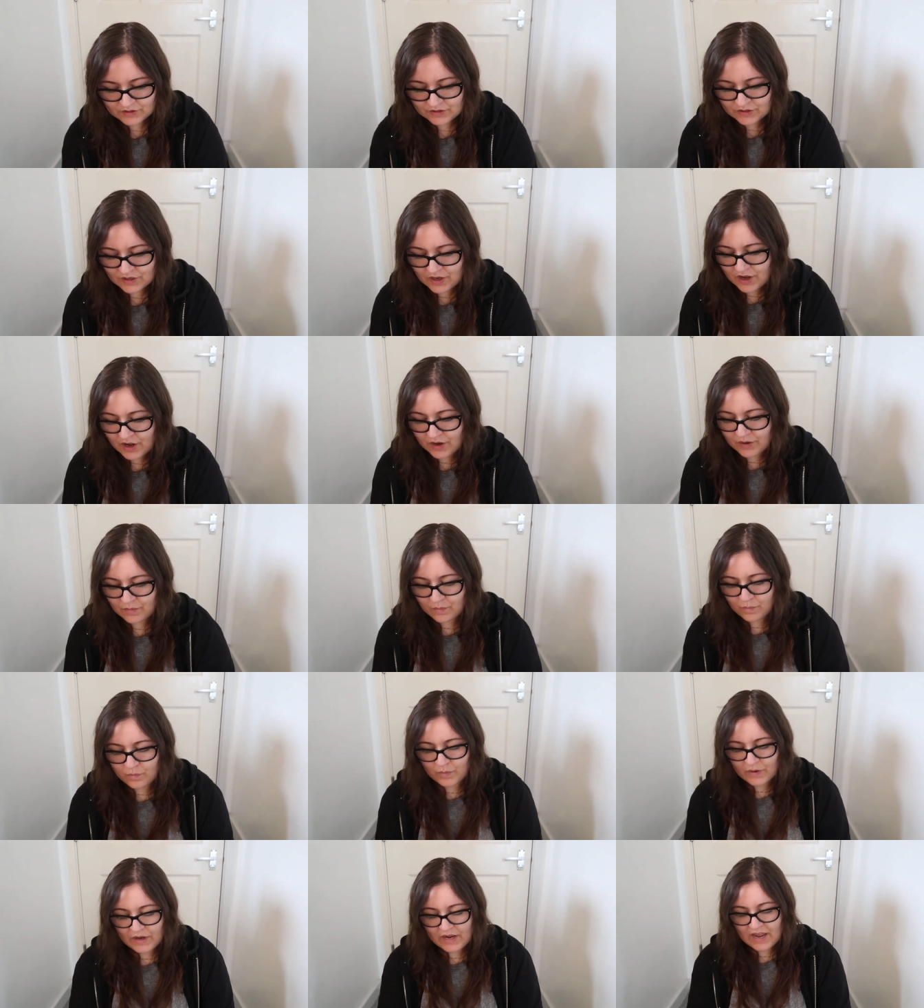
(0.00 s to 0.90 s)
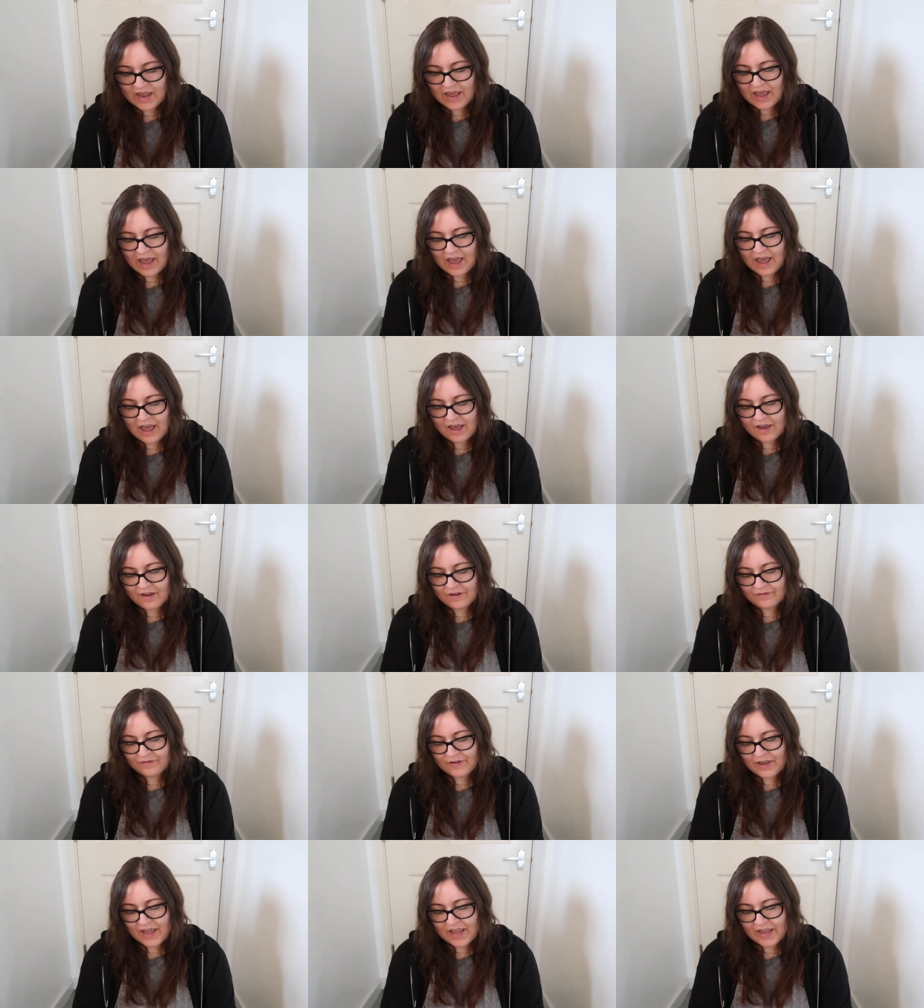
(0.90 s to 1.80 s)
So we
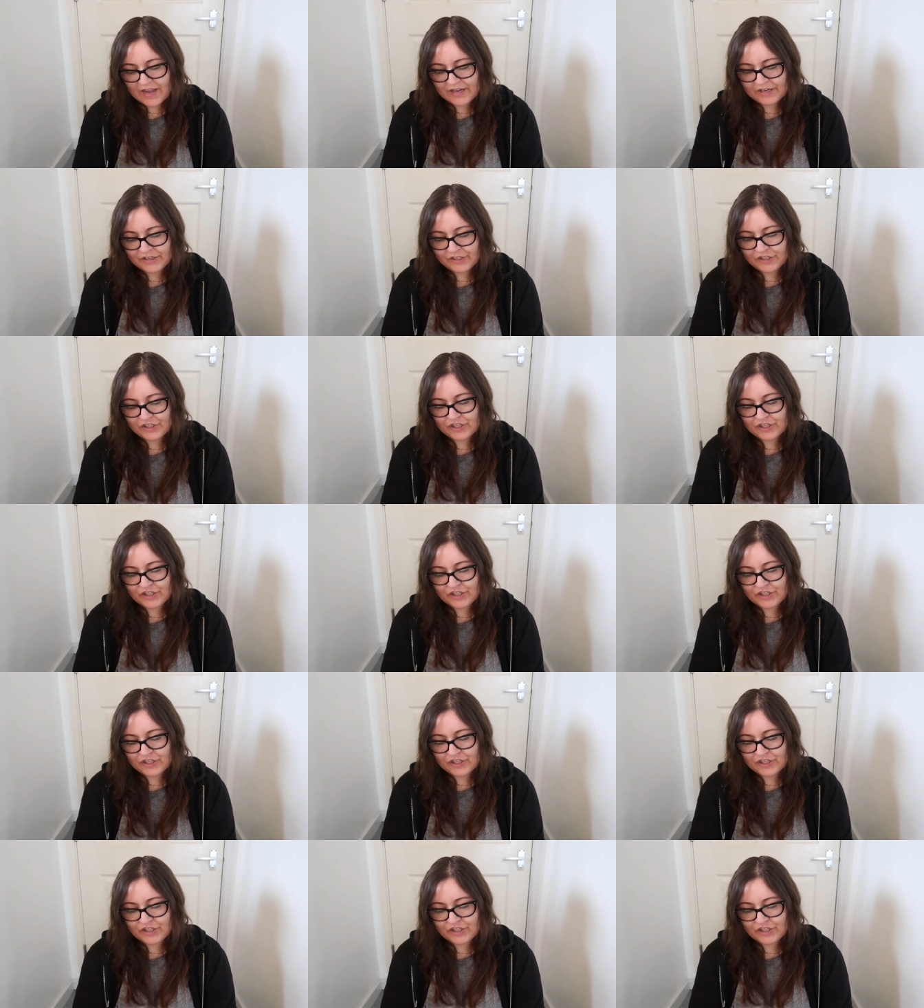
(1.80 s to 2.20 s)
have a